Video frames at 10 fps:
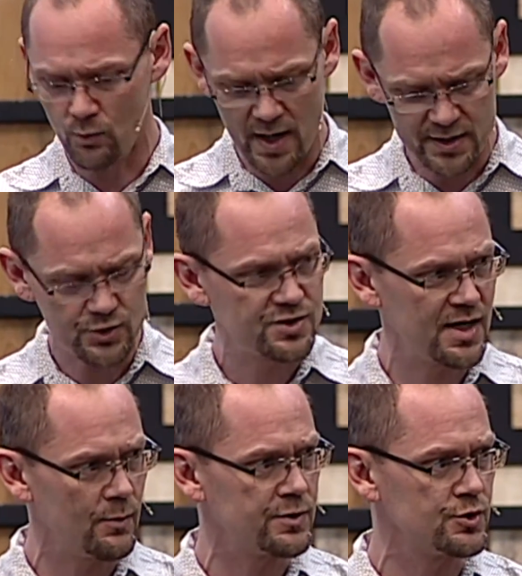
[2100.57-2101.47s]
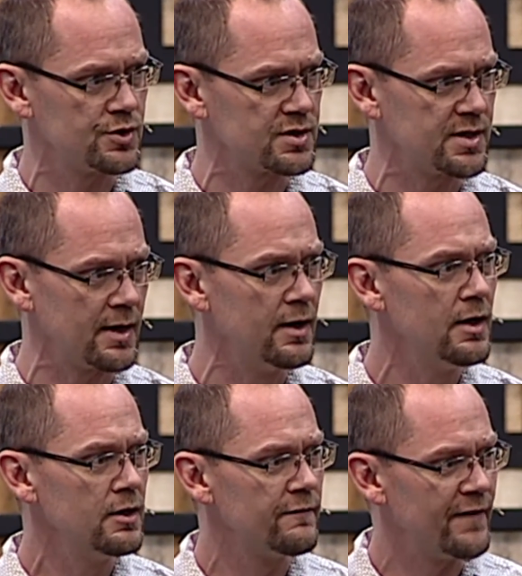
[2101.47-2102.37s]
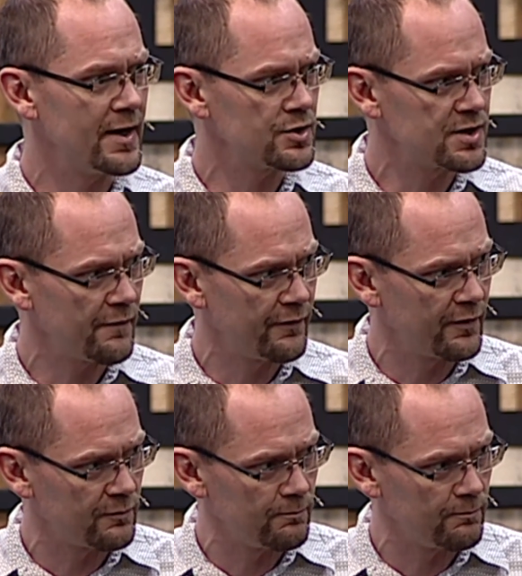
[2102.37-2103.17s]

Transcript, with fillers: Why did you say what you just said? You find yourself in this